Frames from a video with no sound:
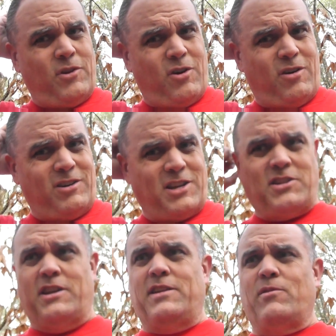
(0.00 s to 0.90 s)
or as I
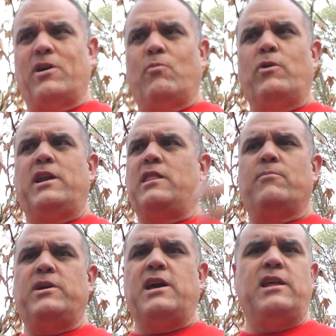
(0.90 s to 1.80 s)
said, when in the
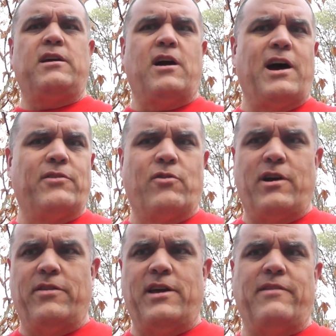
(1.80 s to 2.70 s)
beginning God
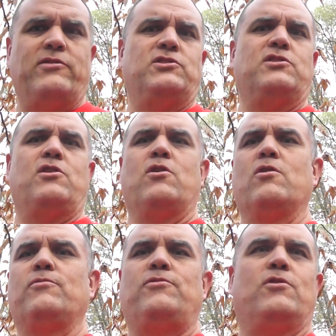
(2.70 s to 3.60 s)
created the heavens and the earth,